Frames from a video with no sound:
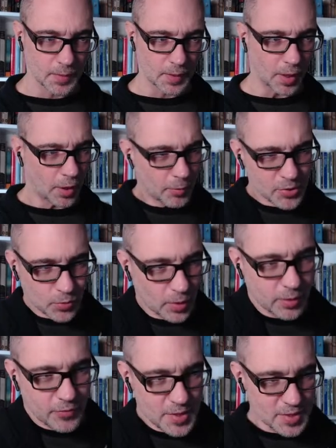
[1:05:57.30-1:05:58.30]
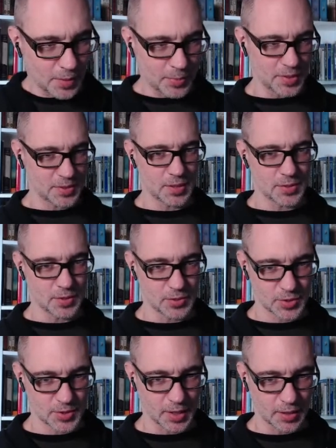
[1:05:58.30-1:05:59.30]
I almost wonder if these NPCs could
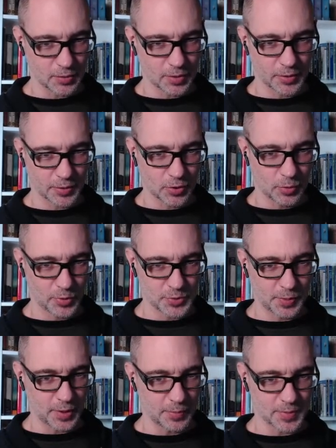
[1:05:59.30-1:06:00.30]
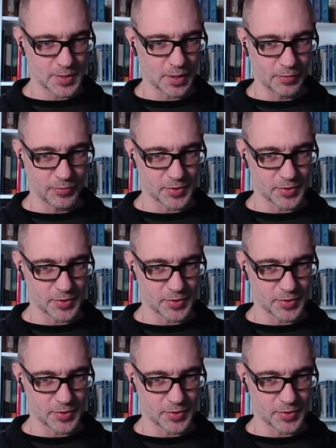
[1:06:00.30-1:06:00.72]
just take out all the kobolds by themselves.